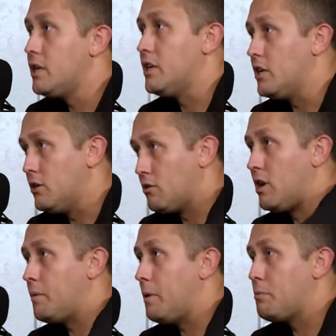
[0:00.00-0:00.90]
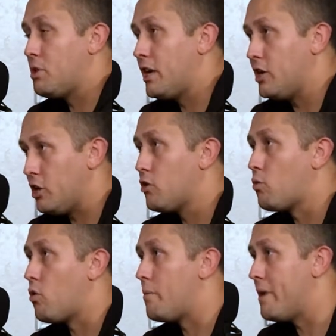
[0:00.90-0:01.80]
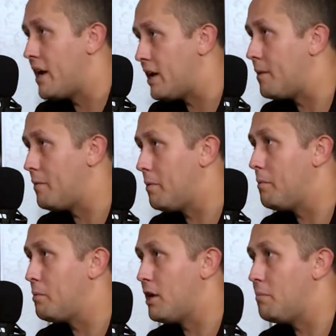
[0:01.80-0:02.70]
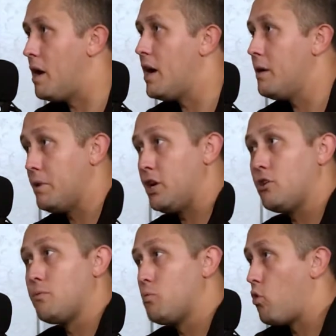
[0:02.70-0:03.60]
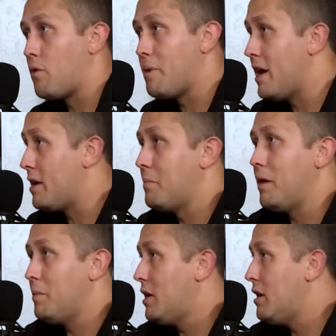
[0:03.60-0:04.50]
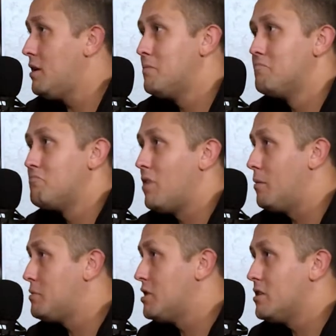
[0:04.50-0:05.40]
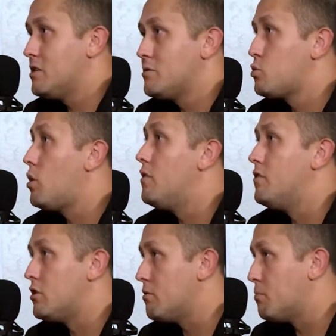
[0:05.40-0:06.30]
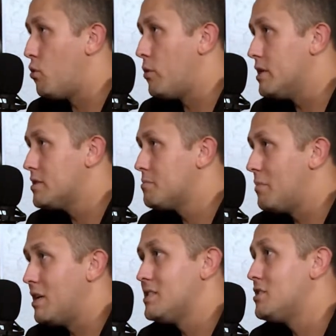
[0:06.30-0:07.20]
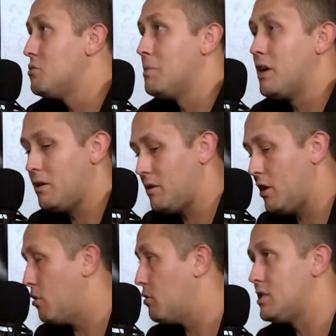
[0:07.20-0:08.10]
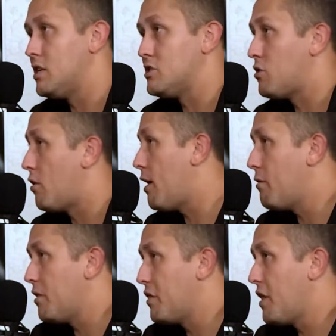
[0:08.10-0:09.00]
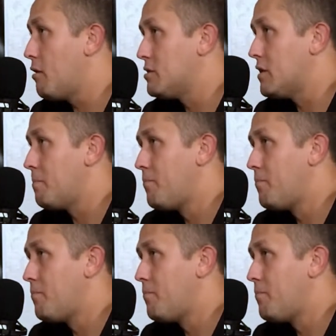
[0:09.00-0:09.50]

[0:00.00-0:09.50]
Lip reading: You're going to be playing your warband, I'm going to be playing mine, but your warband may be up to 1,200 points. Mine still may, is going to start out at 1,000.